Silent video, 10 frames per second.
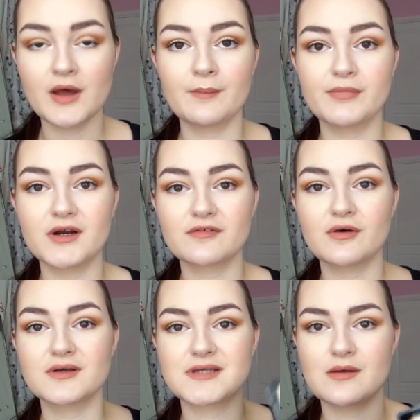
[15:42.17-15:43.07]
But of
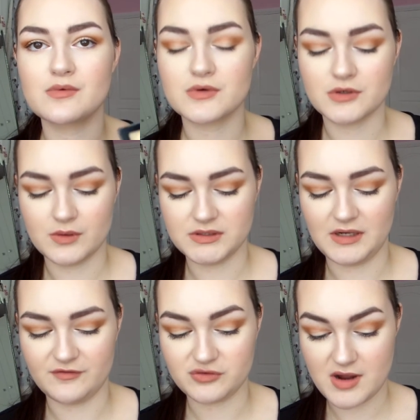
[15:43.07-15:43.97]
course, I won't know until
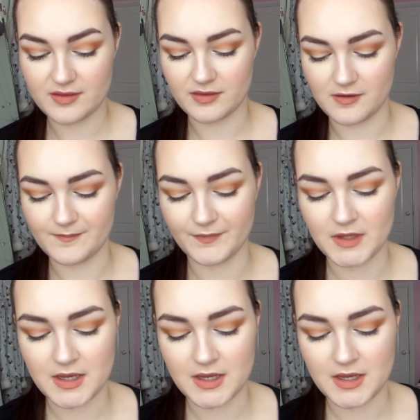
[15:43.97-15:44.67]
I've tried them.